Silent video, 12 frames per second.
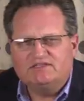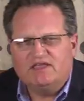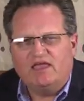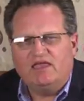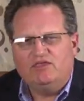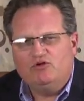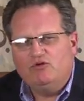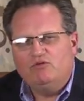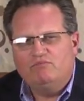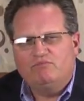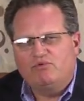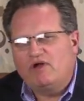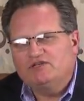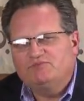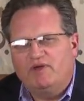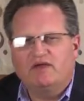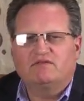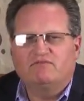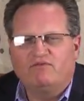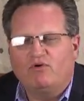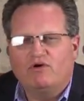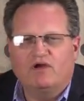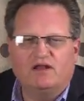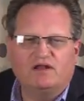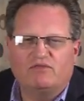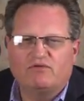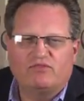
say you prospect for another